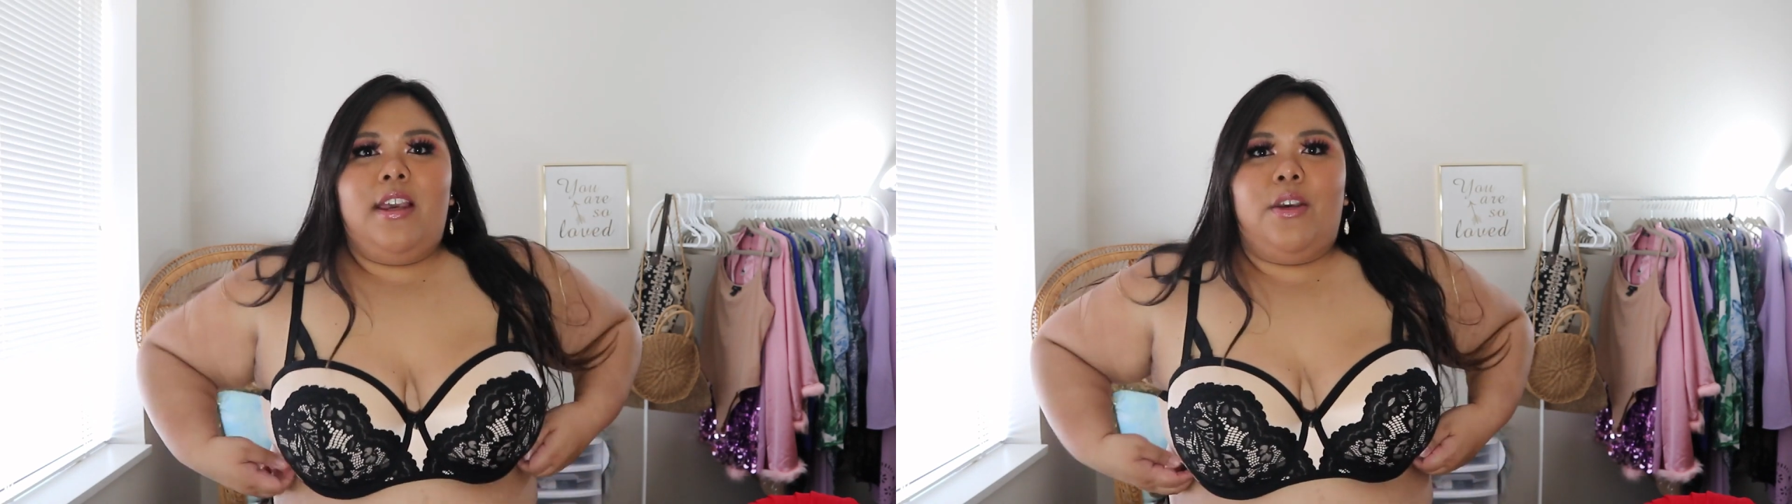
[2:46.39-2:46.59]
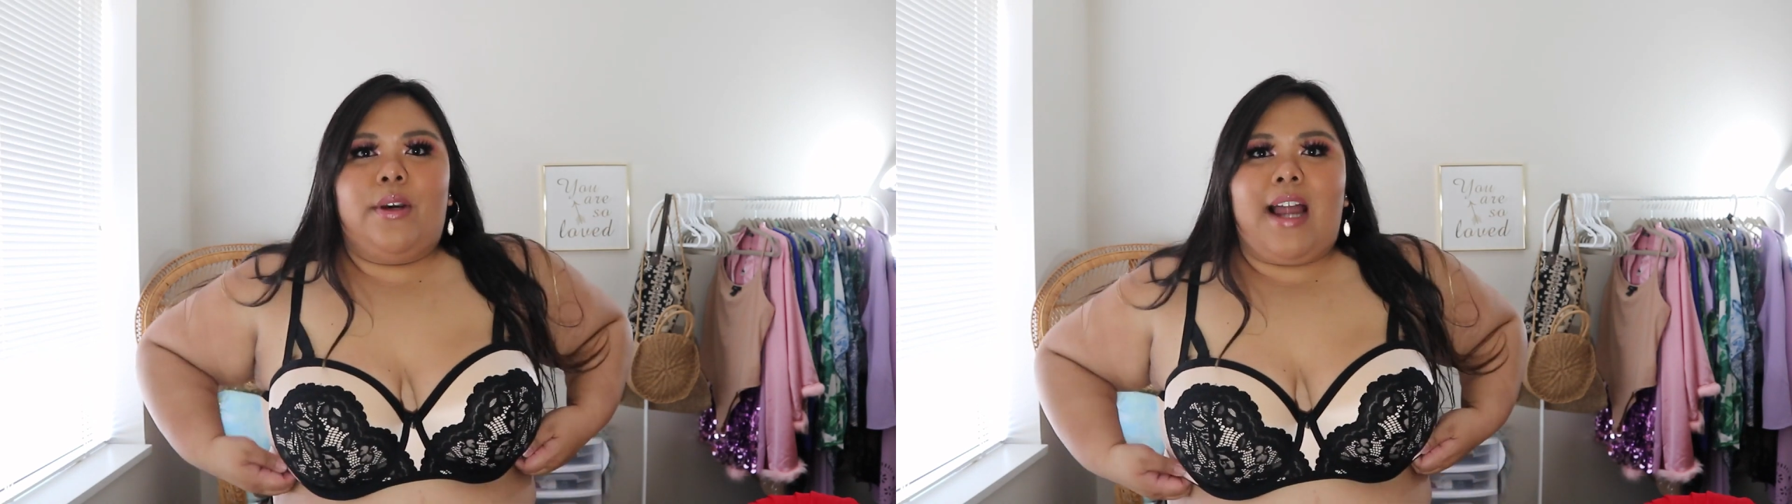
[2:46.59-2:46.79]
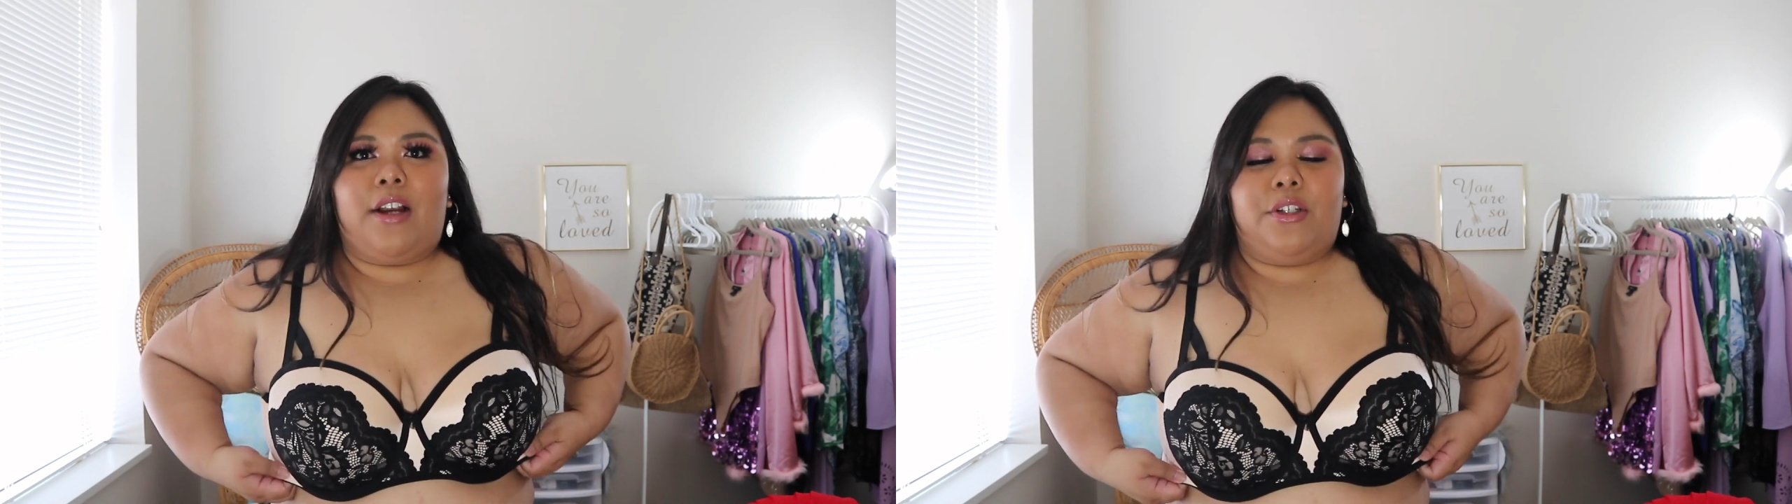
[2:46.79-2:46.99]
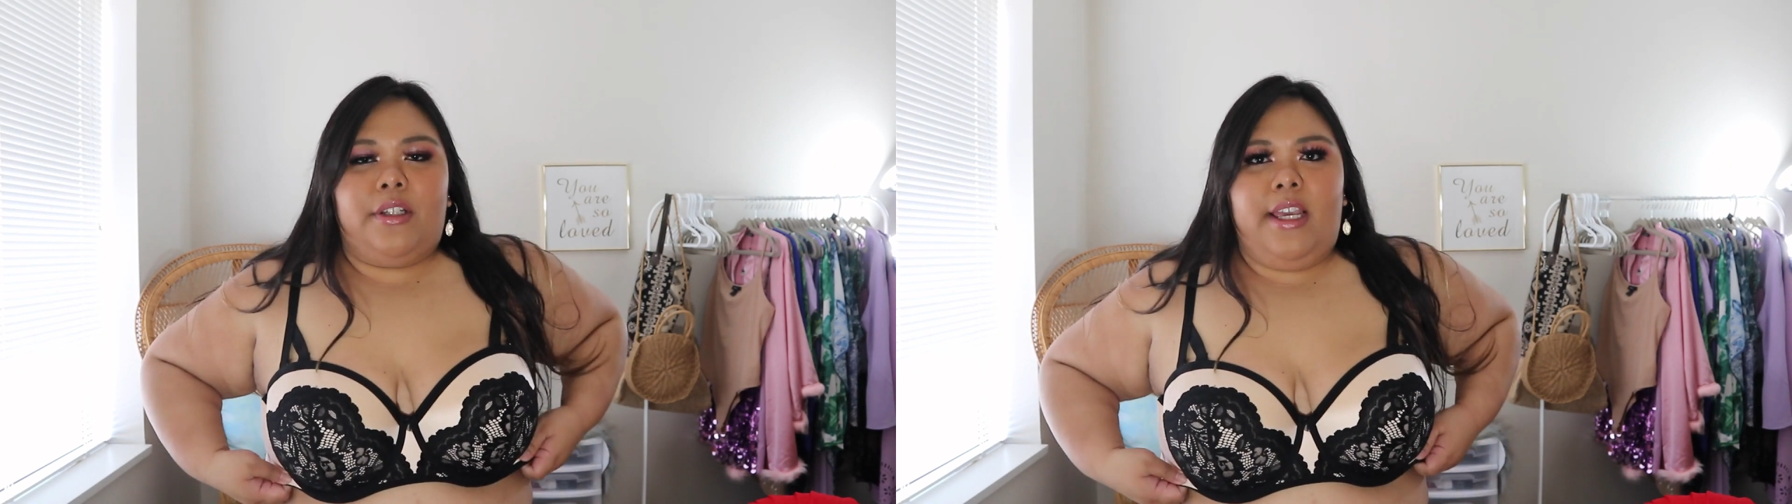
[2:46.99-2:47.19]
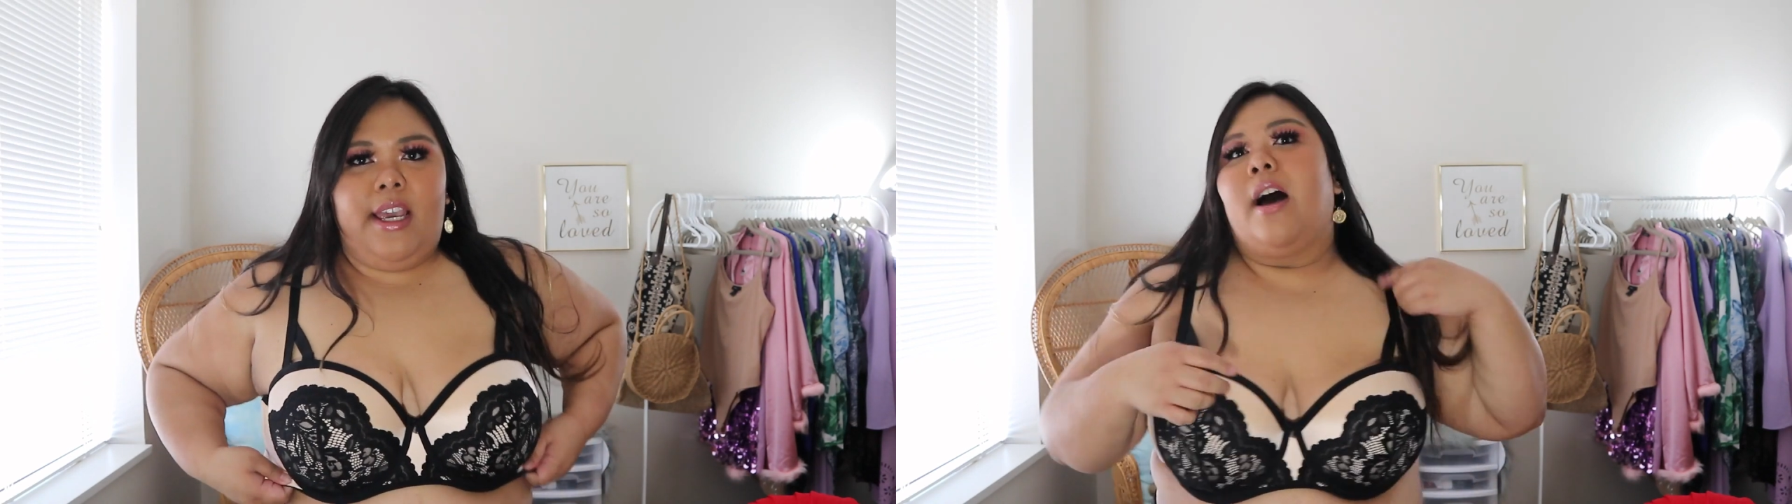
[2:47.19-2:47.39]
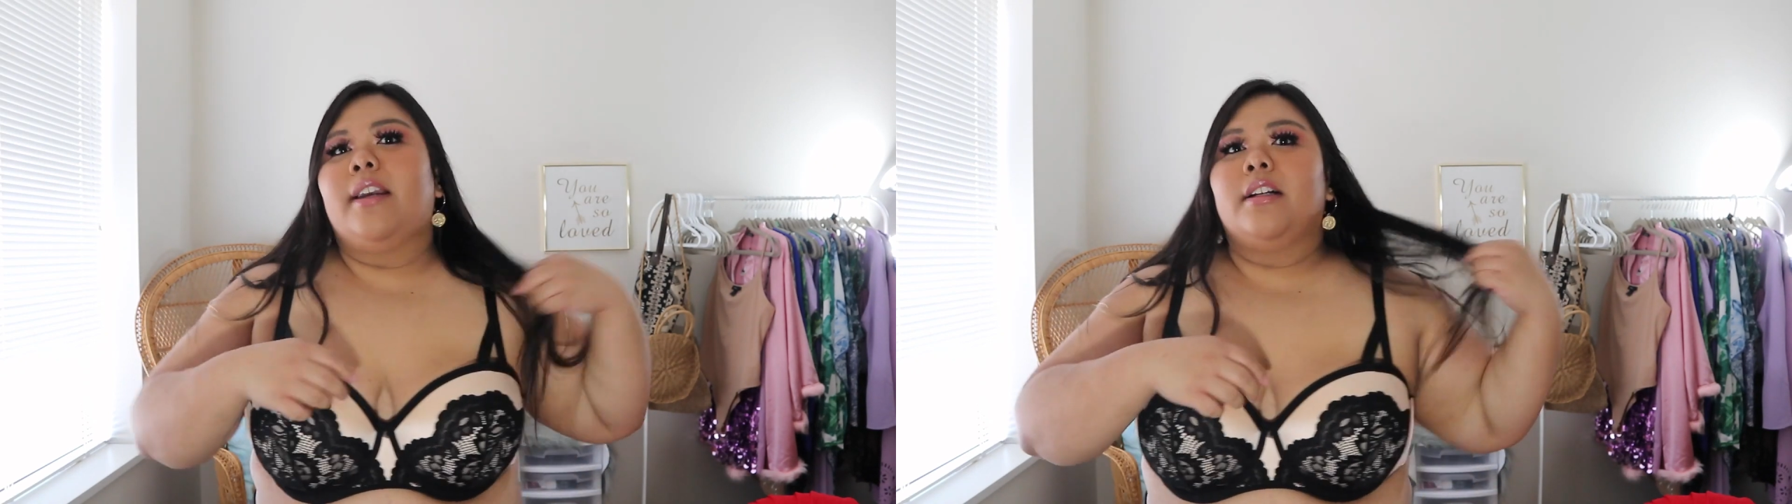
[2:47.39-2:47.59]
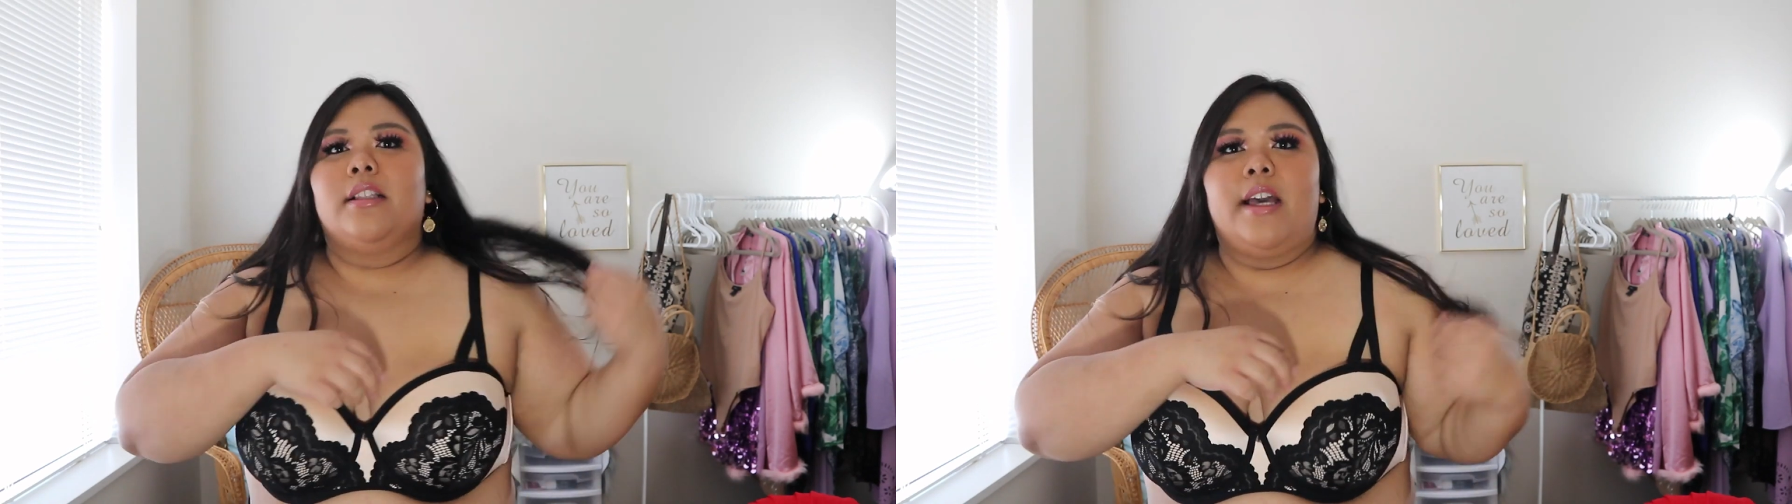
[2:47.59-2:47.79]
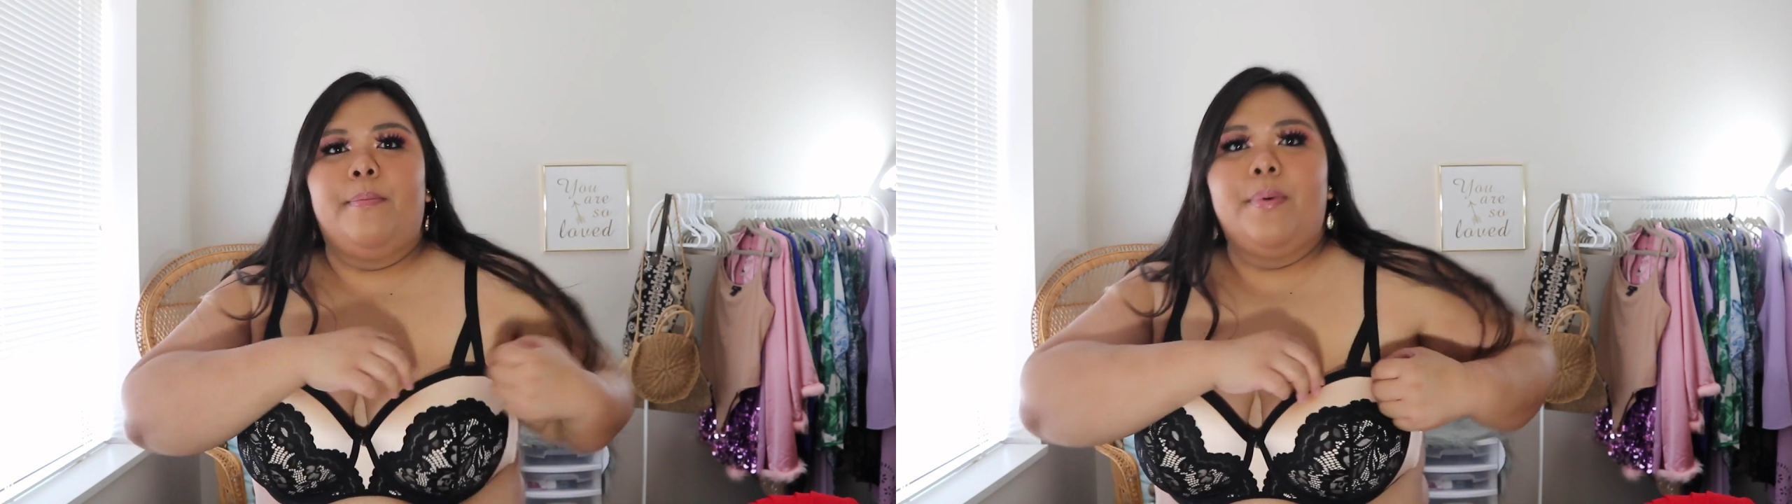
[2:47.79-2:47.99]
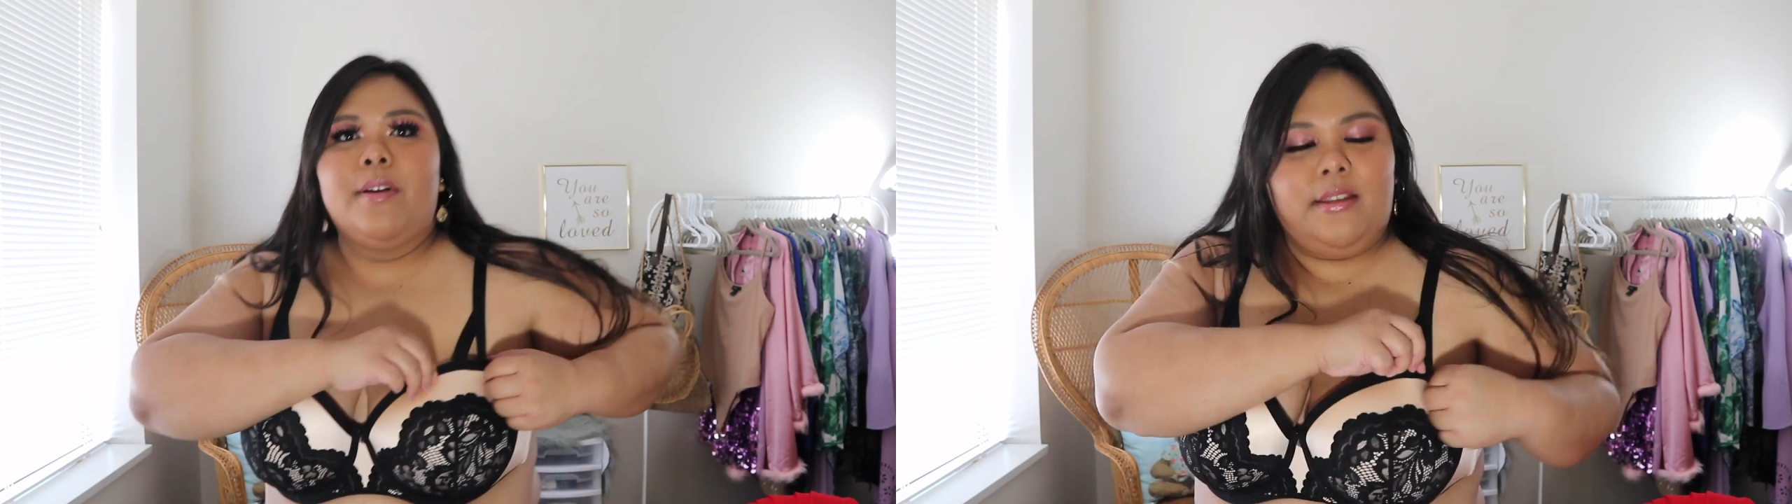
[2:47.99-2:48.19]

You could actually unclip